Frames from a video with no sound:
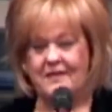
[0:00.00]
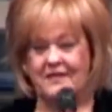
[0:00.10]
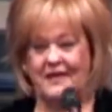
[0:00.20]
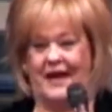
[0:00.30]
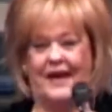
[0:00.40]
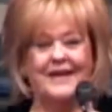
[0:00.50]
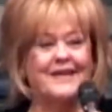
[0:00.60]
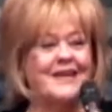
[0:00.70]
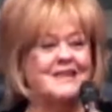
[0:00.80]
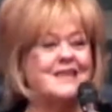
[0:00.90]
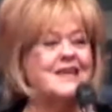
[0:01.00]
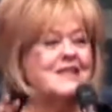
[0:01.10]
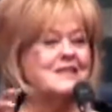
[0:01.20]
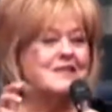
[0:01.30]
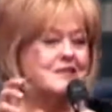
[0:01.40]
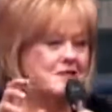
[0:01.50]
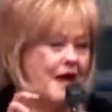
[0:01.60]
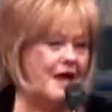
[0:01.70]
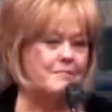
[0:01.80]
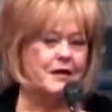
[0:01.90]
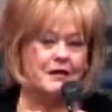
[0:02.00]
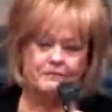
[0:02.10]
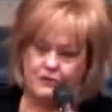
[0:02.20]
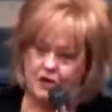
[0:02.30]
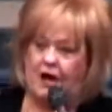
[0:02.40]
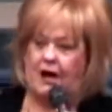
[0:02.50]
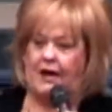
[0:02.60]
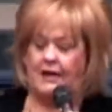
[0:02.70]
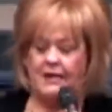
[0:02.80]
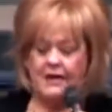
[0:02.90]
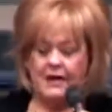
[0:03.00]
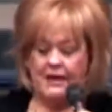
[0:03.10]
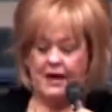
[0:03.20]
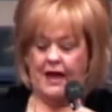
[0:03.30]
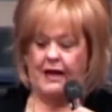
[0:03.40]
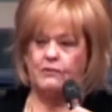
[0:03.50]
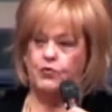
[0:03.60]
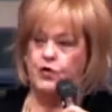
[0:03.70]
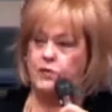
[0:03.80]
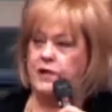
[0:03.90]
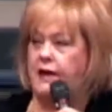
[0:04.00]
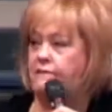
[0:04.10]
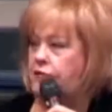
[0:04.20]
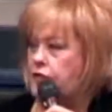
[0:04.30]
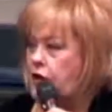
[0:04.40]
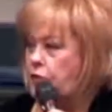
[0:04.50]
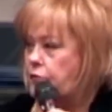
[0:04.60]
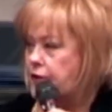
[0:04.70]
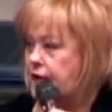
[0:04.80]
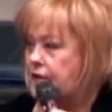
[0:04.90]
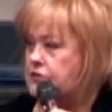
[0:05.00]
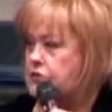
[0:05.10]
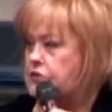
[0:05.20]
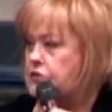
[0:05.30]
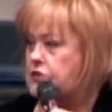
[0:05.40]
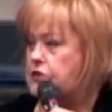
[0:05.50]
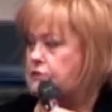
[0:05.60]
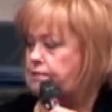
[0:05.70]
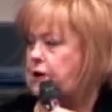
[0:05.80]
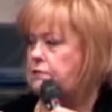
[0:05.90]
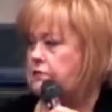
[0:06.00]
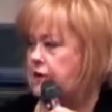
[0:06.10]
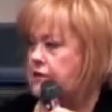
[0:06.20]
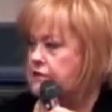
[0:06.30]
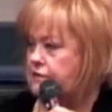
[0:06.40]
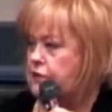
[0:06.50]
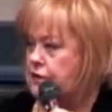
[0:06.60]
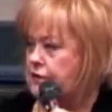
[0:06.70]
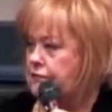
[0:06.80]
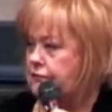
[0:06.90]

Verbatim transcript: Yeah. He said, it's the timing of God. And you never know when God's going to explode things for you.